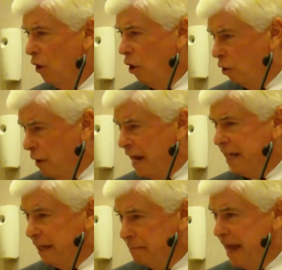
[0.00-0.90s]

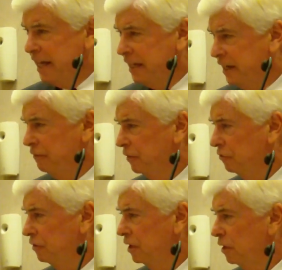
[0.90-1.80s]
already can make a
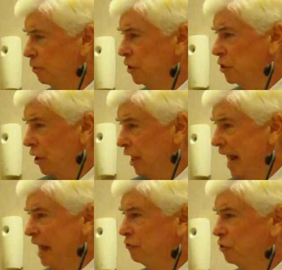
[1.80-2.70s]
difference within your
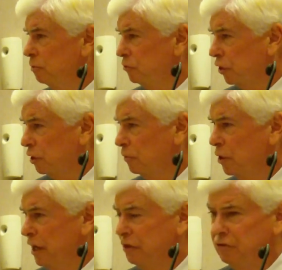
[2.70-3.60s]
classrooms, your
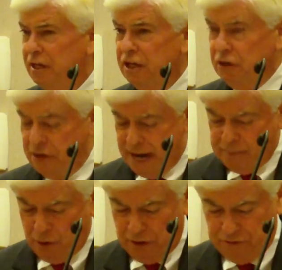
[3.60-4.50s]
communities, your
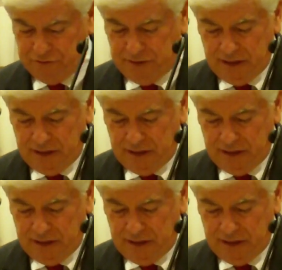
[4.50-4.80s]
neighborhoods.